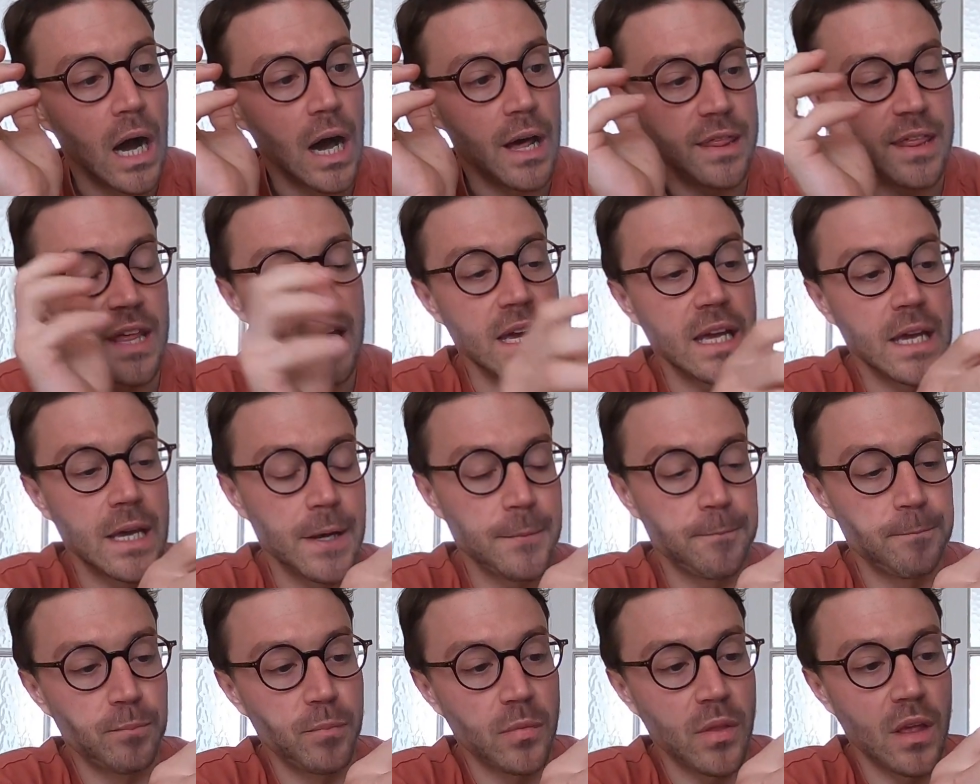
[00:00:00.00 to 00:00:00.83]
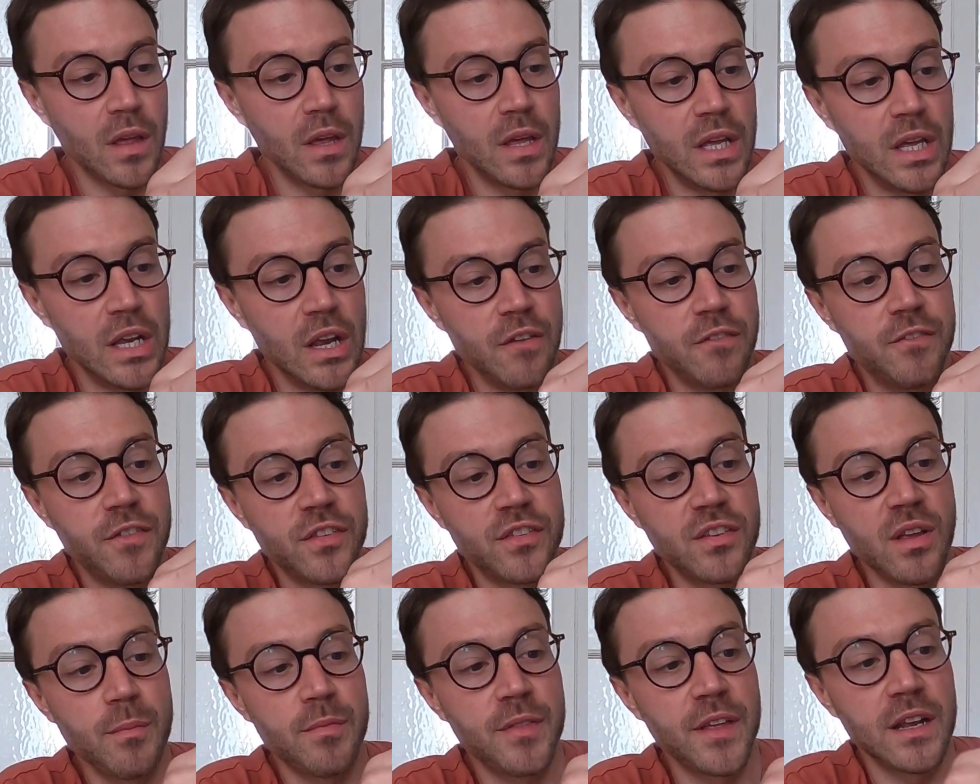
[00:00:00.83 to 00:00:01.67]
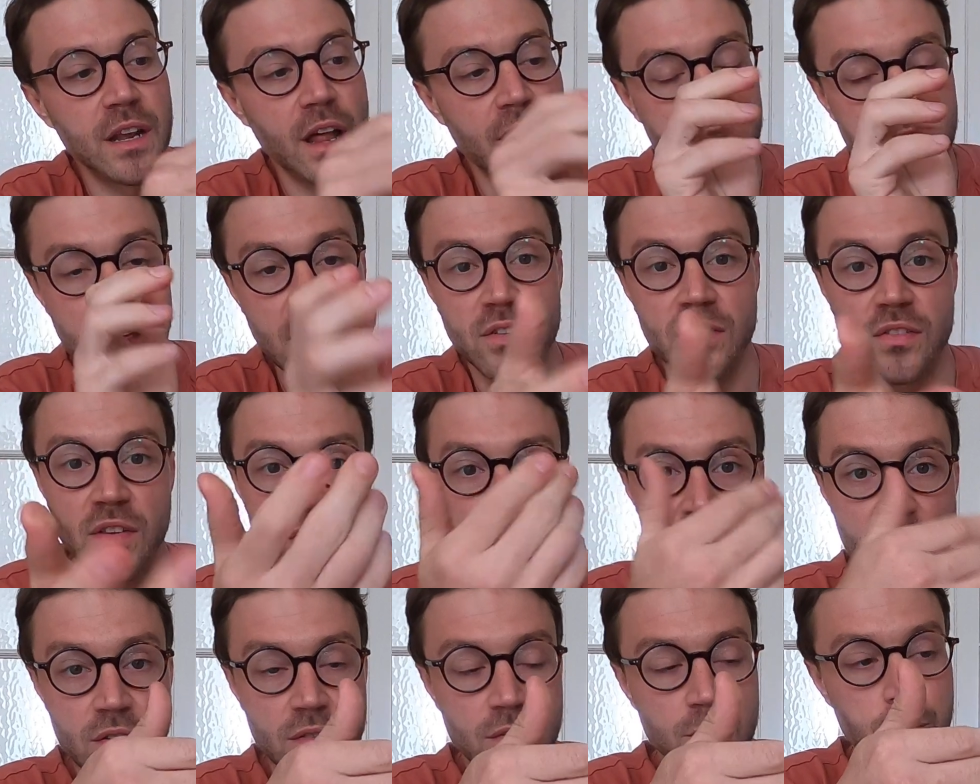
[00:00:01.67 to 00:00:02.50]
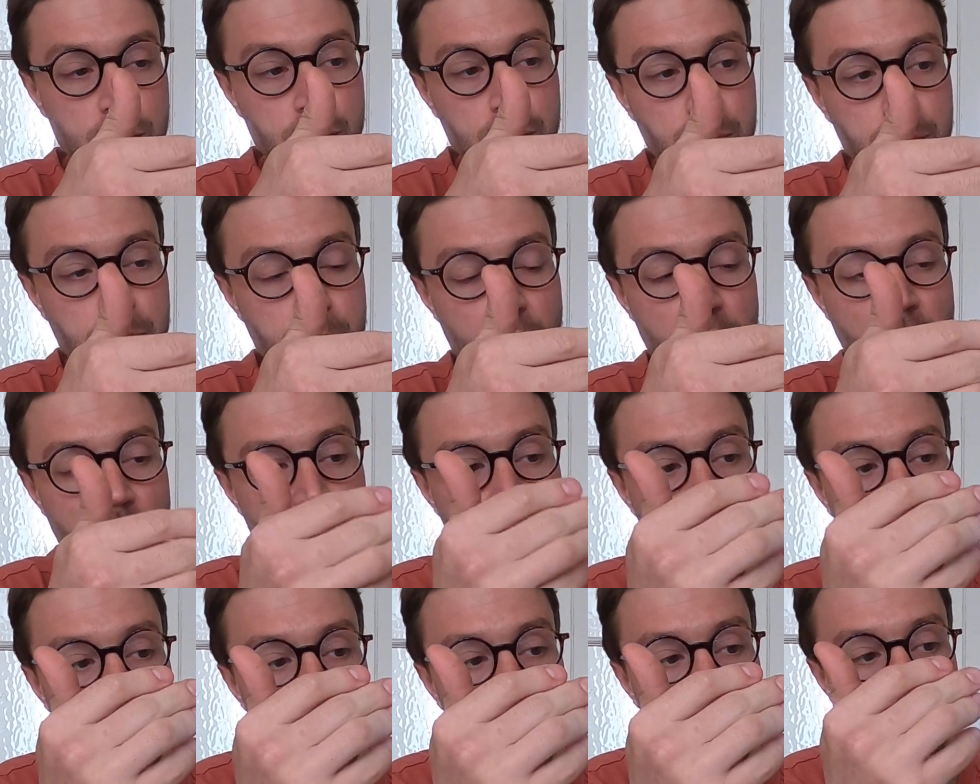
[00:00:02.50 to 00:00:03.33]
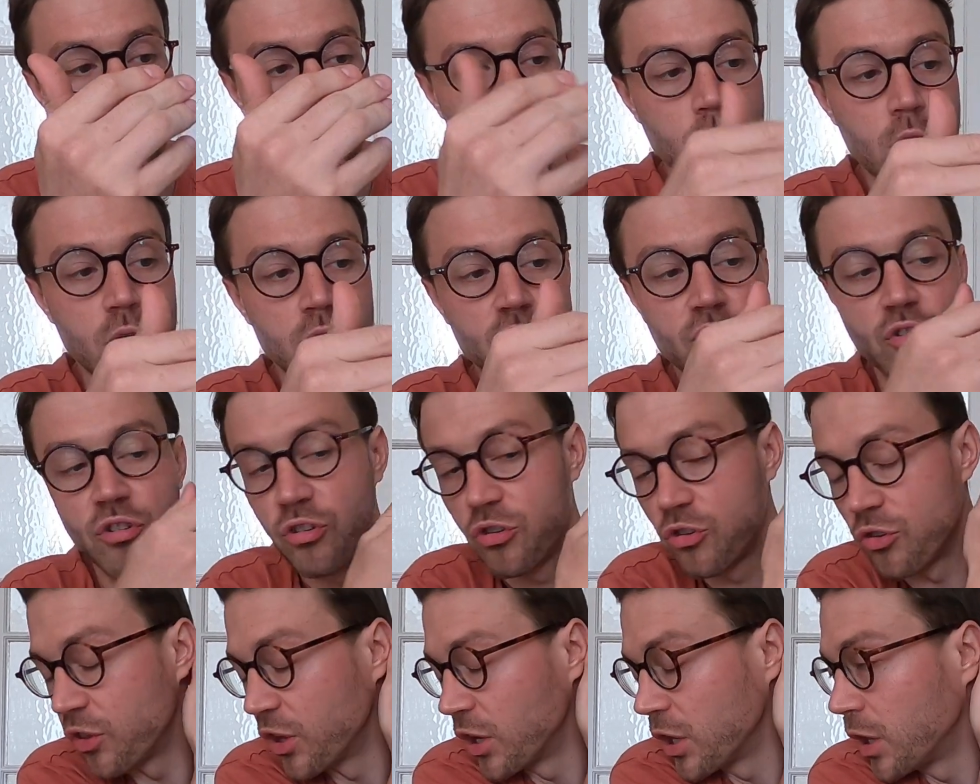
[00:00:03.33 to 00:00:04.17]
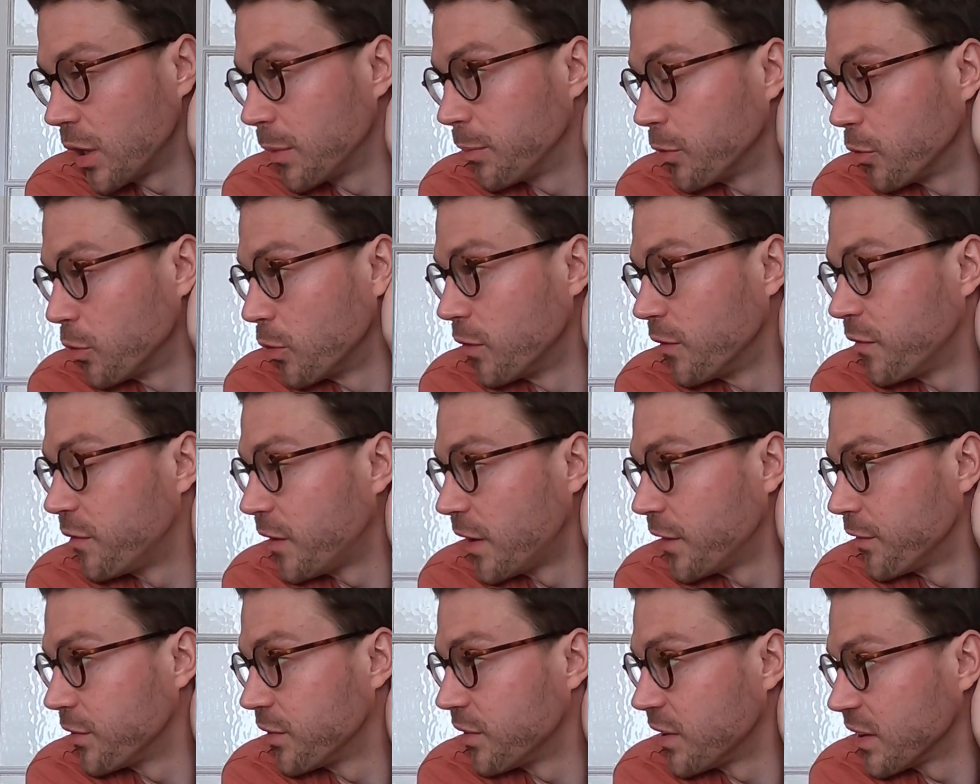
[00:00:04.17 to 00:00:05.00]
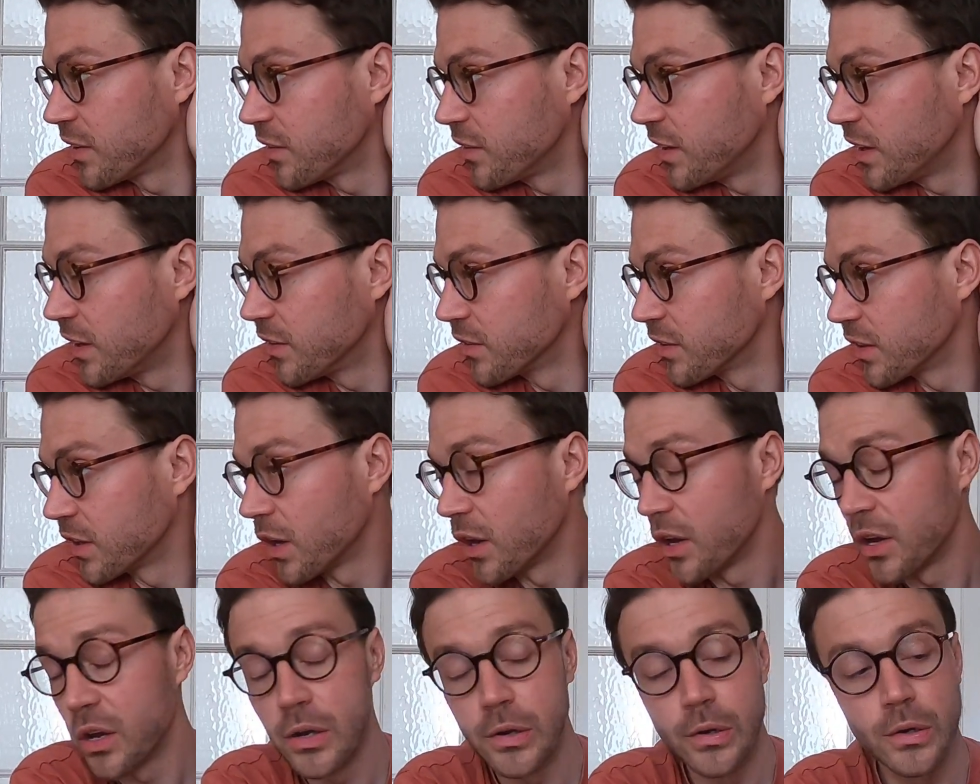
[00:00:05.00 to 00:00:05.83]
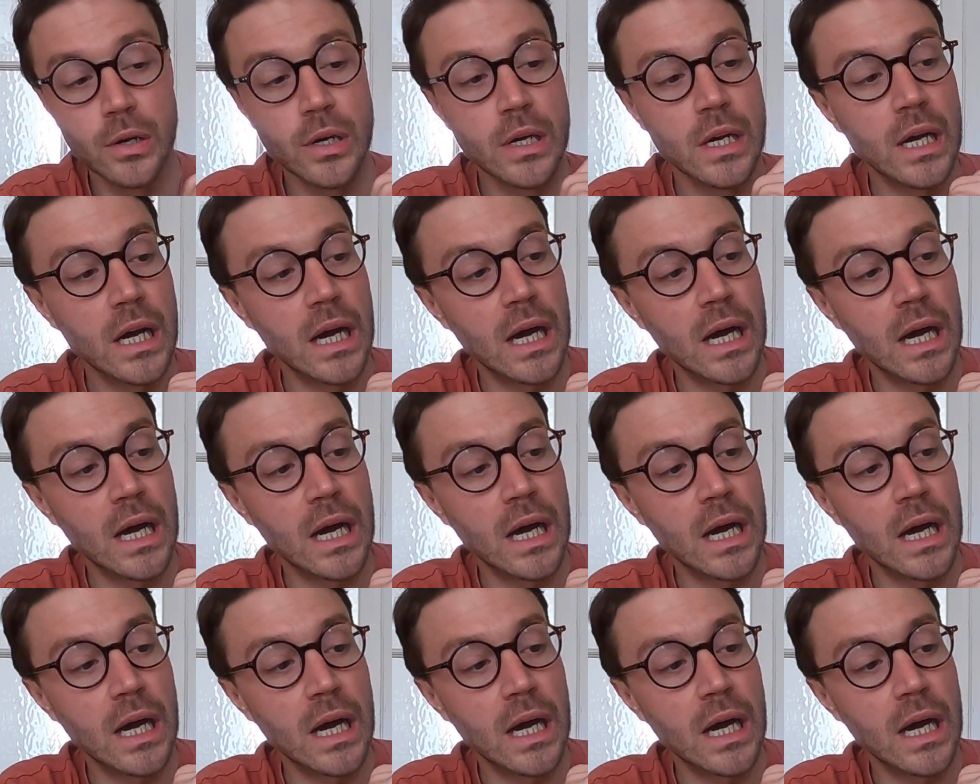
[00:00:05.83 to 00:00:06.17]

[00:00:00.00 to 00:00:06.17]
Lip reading: I think, you know, for something like this is a watch that I bought 5 or 6 years ago.